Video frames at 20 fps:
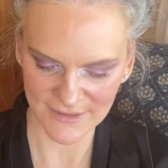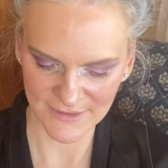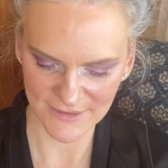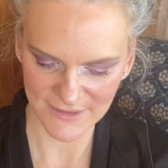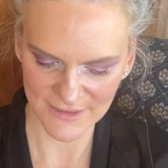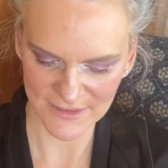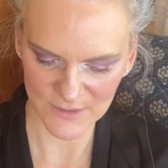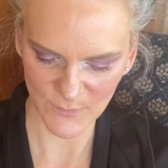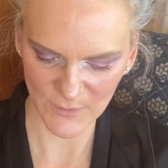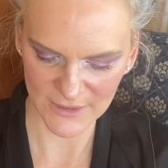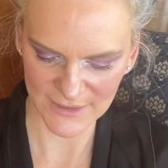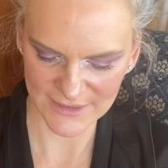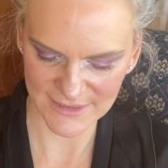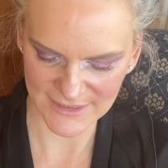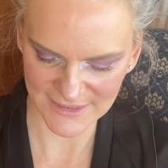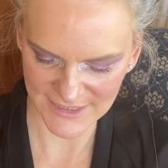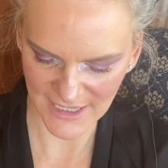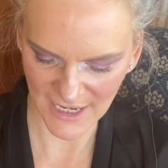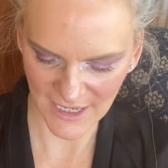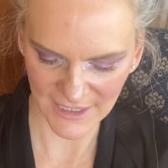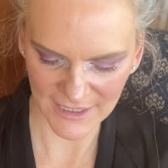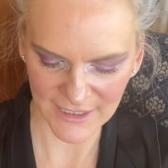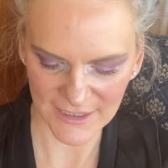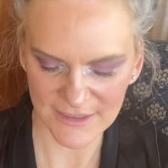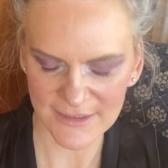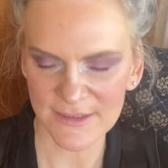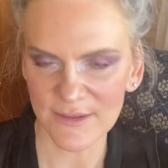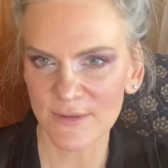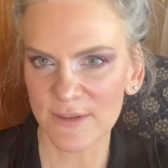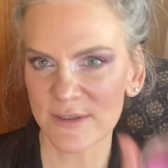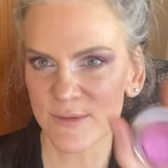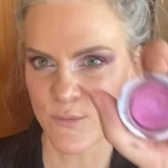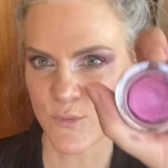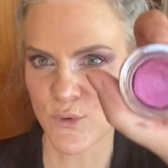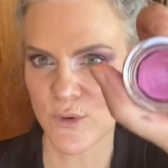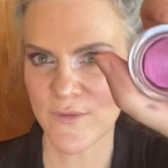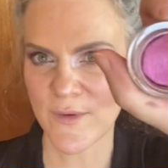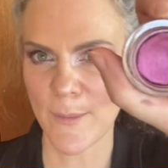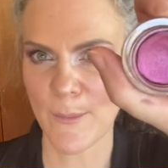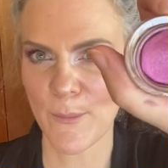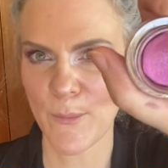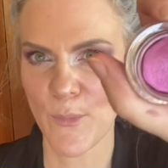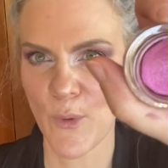This one is Dahlia, so it's more of a